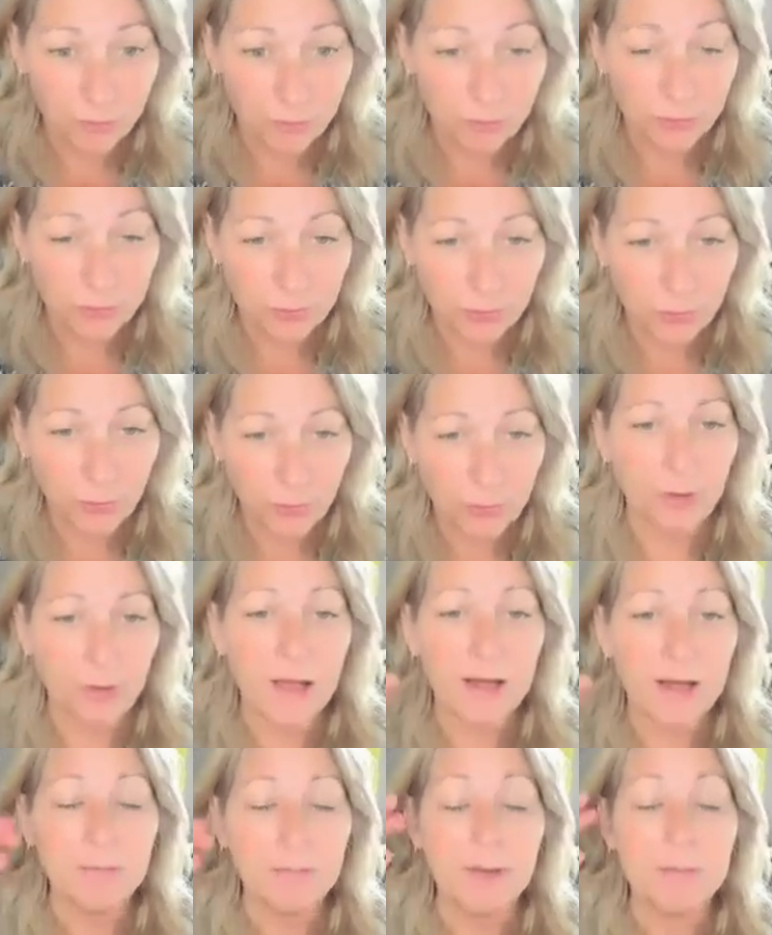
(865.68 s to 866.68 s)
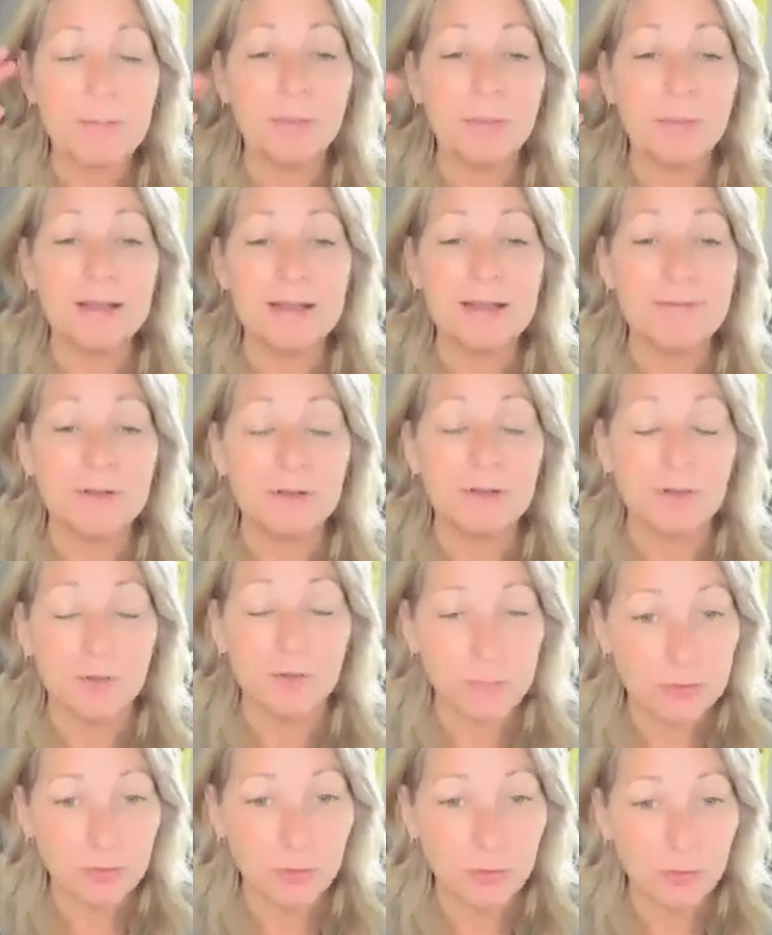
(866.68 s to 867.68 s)
for so long, we believe it to
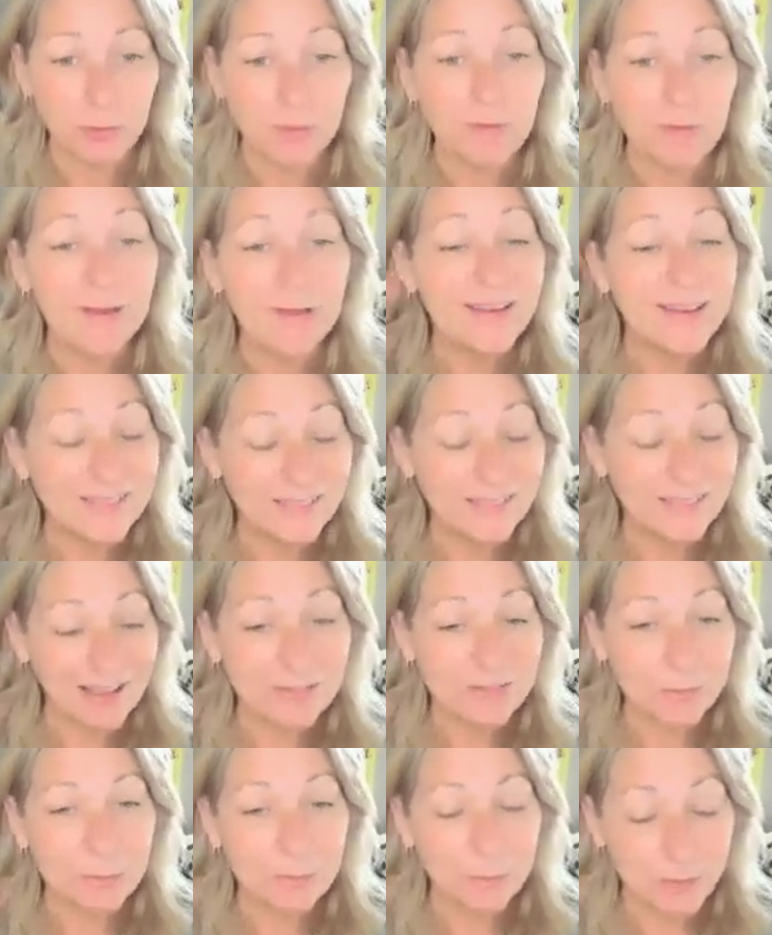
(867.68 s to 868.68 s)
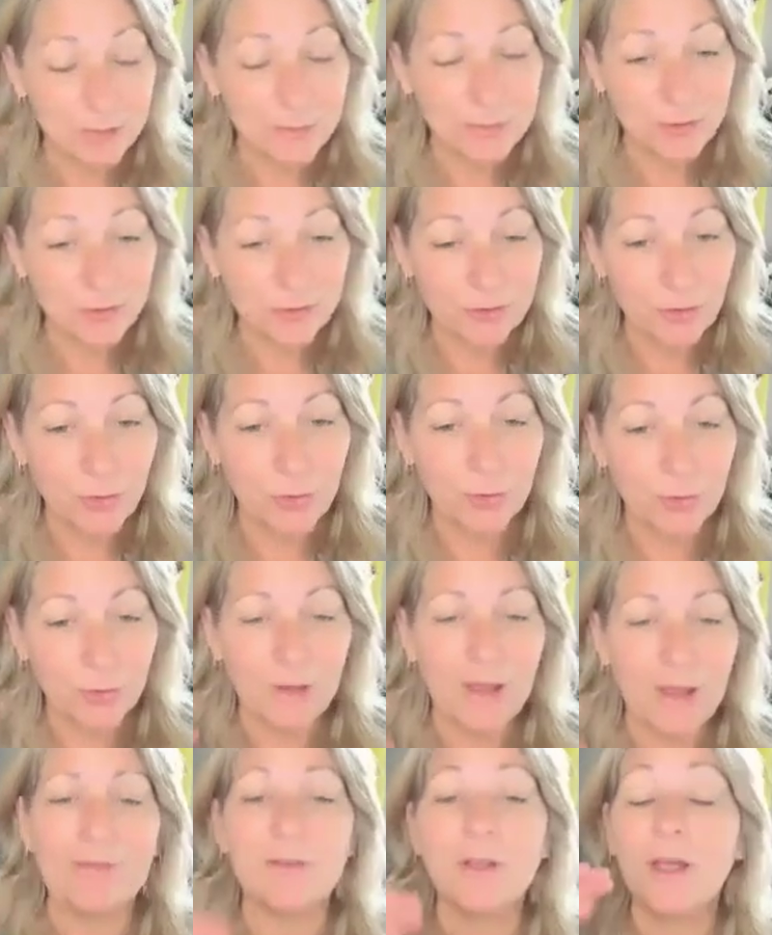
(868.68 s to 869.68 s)
be true. That's pretty much our whole
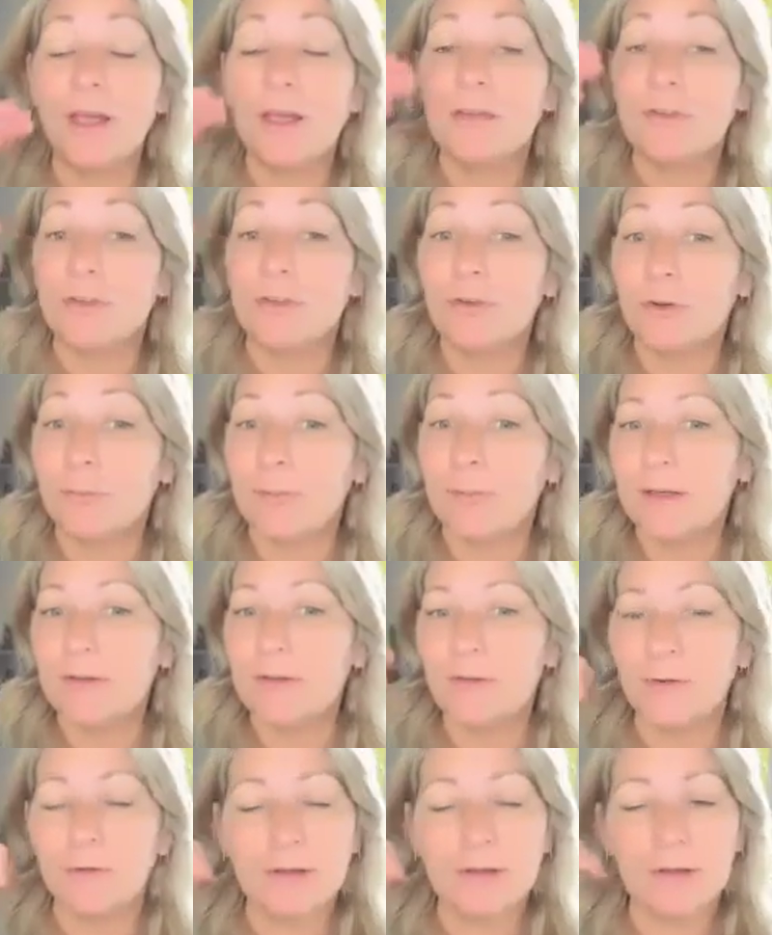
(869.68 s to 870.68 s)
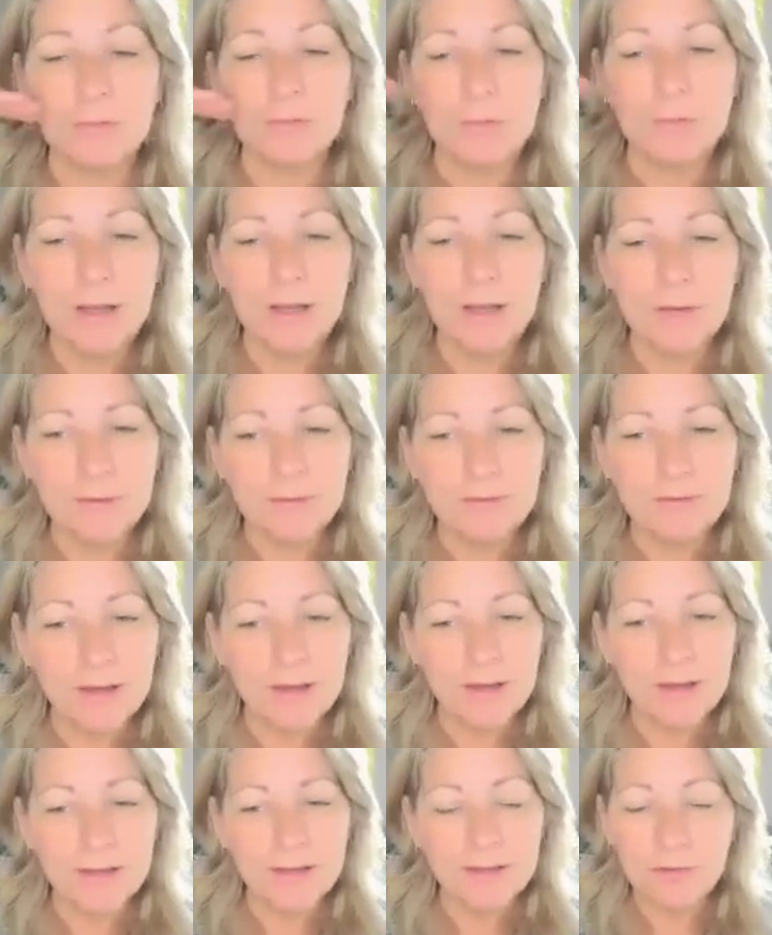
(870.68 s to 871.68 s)
lives. So you're being told that you may have been
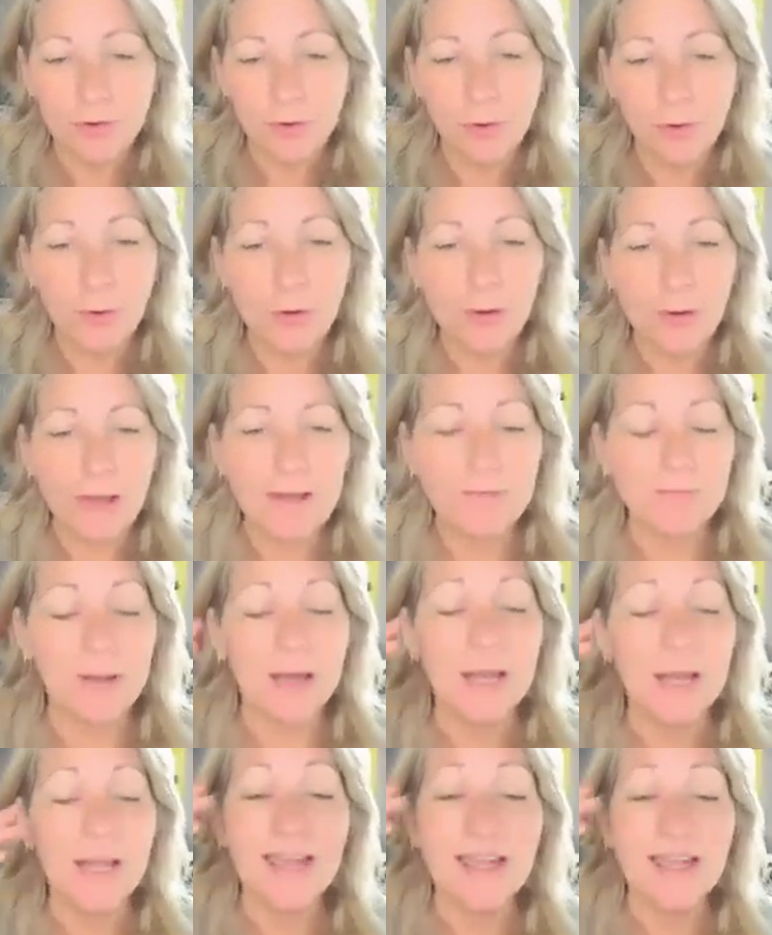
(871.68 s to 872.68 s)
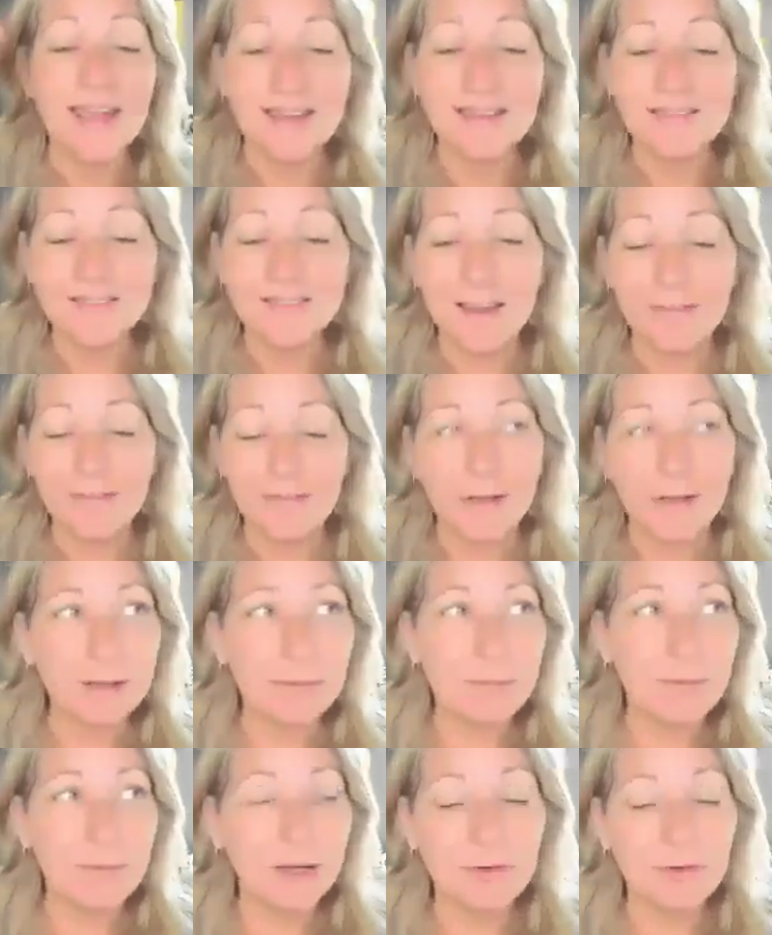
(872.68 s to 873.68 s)
saying this your whole life, but is that really
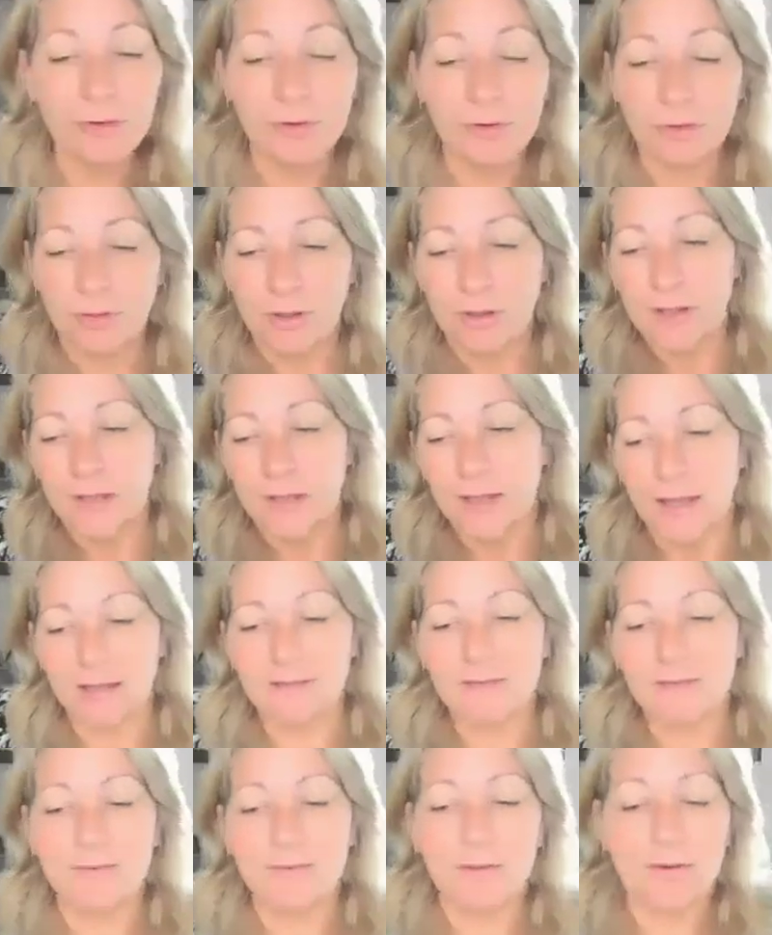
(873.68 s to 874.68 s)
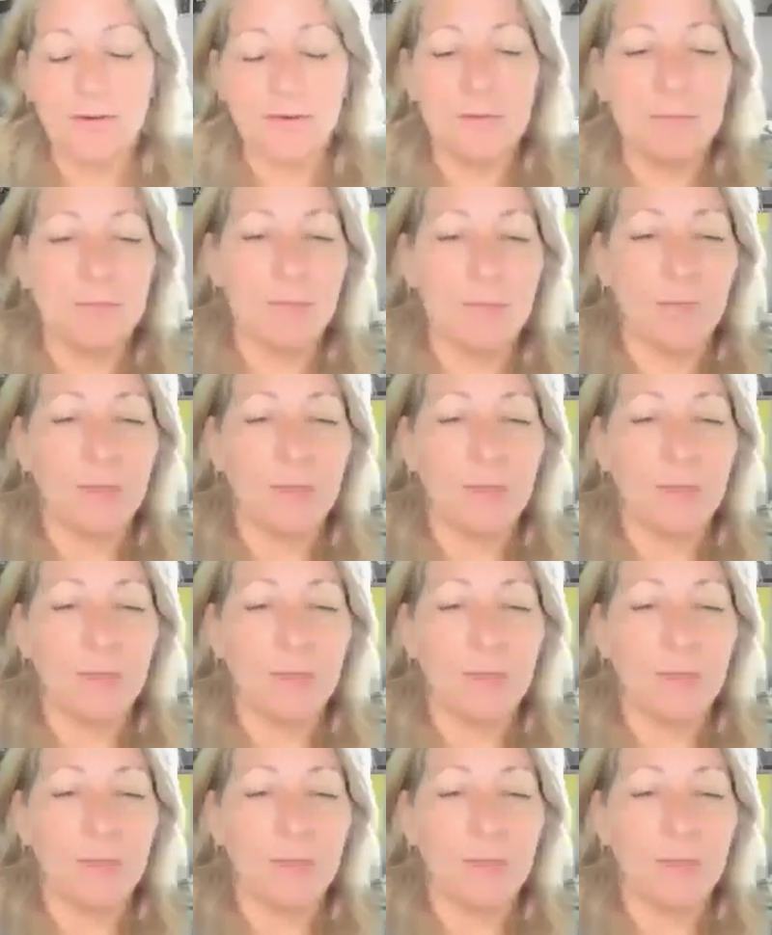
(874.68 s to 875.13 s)
my truth? And so